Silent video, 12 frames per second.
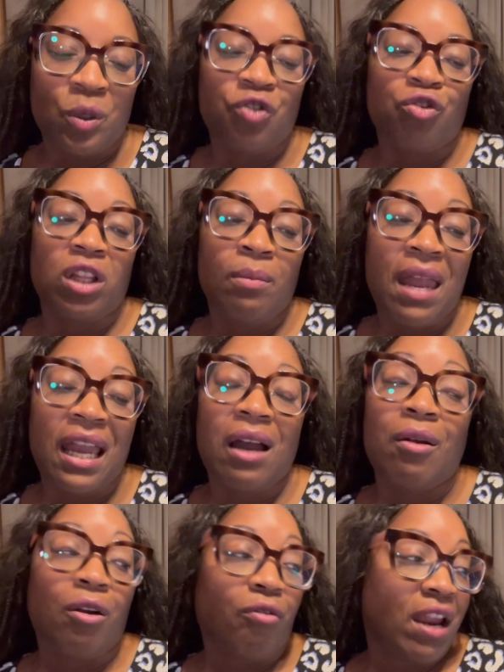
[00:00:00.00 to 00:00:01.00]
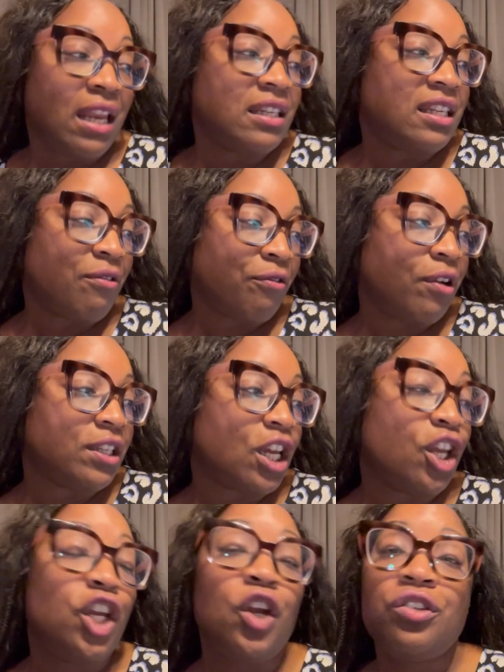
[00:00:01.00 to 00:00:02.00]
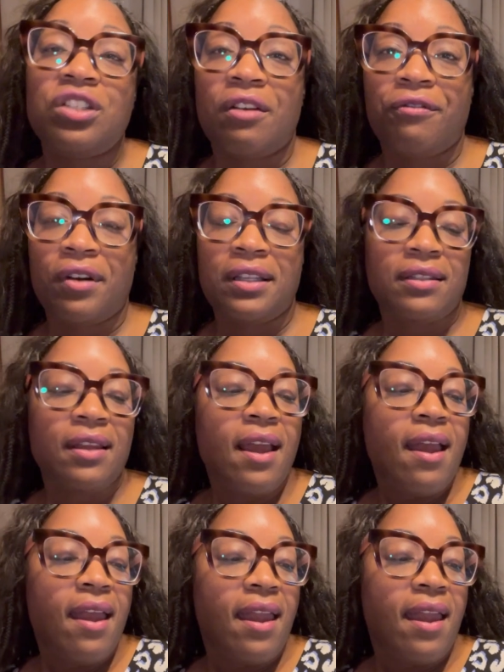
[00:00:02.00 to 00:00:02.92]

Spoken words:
which really make a great difference, a huge difference